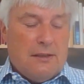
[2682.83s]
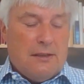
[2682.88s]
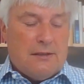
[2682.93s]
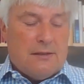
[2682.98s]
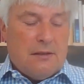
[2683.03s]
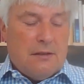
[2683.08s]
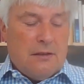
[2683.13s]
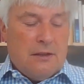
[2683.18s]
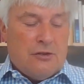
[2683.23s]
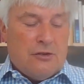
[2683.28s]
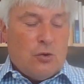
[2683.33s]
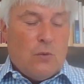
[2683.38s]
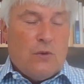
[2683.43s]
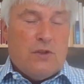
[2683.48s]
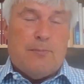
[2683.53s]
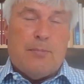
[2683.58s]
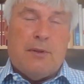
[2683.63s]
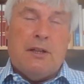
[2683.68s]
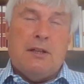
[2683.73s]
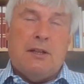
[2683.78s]
it's
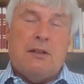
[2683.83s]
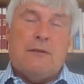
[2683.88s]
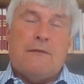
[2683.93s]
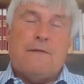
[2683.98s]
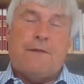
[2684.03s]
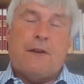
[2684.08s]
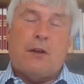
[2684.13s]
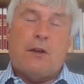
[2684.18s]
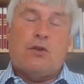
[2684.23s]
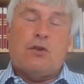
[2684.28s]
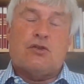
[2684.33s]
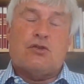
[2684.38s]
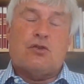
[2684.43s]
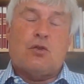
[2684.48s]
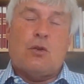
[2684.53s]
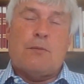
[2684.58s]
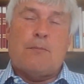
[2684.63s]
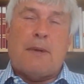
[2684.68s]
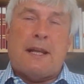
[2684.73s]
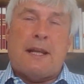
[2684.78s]
always been
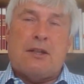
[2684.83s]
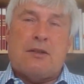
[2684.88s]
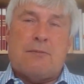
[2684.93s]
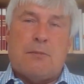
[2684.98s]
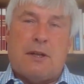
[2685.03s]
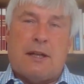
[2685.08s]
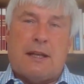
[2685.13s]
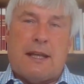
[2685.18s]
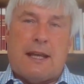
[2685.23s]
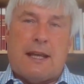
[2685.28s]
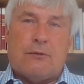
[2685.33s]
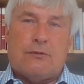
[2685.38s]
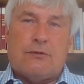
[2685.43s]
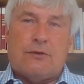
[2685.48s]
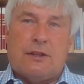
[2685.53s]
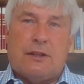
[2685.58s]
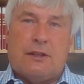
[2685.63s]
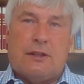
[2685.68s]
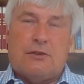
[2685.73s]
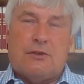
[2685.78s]
focused on management
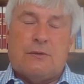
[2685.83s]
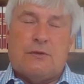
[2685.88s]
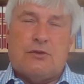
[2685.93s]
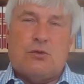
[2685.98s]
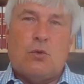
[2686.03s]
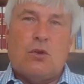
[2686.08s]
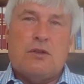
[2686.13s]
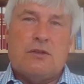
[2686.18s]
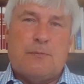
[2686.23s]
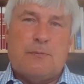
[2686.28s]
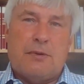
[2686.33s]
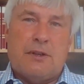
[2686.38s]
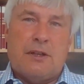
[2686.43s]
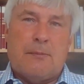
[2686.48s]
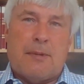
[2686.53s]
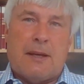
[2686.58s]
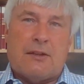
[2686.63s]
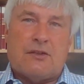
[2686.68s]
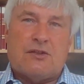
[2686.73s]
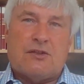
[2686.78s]
accounting, so it's always
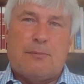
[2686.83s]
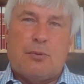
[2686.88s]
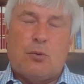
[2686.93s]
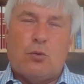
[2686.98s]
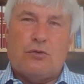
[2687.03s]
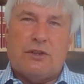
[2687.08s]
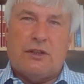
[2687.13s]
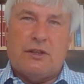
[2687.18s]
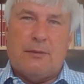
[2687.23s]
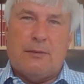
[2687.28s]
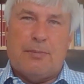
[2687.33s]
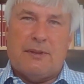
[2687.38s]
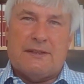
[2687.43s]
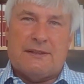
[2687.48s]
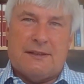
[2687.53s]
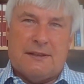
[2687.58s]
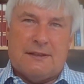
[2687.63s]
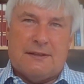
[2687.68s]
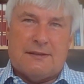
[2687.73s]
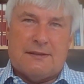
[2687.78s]
been about supporting the
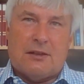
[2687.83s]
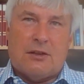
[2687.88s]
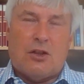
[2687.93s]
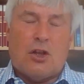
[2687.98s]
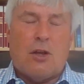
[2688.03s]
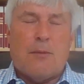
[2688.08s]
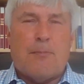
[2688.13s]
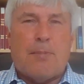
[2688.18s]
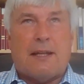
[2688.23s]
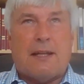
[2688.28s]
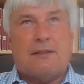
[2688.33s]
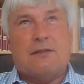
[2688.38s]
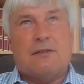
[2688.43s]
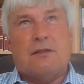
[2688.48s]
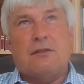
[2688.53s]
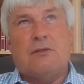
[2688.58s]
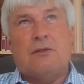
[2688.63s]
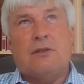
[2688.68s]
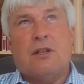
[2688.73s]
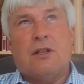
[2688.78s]
business. So going back
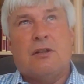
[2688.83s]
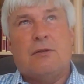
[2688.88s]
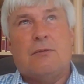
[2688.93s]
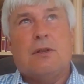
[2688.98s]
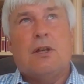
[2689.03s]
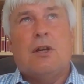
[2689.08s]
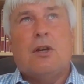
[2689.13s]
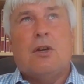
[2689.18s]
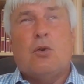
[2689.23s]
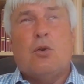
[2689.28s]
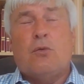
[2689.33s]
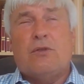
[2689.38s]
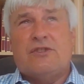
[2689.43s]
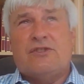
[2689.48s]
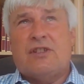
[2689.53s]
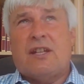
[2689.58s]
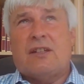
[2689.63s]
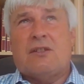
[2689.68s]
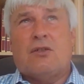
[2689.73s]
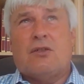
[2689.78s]
to all
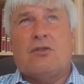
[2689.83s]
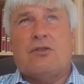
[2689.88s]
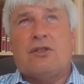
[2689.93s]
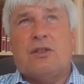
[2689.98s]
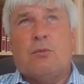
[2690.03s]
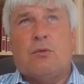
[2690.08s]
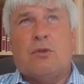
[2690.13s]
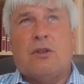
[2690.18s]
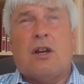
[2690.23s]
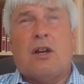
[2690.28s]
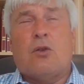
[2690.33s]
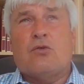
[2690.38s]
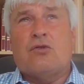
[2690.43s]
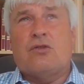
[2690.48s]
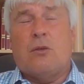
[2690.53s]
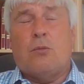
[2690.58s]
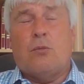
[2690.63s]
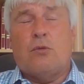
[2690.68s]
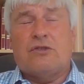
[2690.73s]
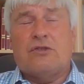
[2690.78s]
this technology, what
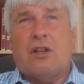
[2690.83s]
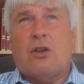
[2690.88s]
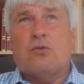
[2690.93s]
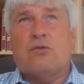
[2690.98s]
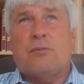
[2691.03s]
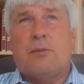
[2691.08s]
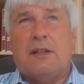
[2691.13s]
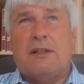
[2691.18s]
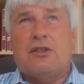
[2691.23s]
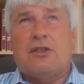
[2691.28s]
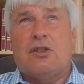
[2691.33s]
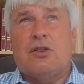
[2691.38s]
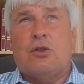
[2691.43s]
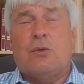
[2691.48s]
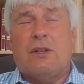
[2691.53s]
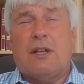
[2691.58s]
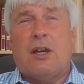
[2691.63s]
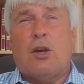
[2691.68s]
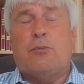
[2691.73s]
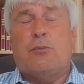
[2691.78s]
does it ultimately
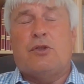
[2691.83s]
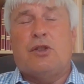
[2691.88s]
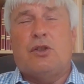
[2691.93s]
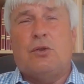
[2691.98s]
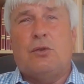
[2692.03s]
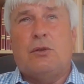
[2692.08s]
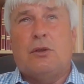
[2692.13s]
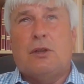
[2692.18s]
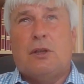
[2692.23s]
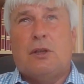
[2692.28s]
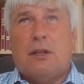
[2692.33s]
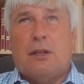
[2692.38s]
do? It helps you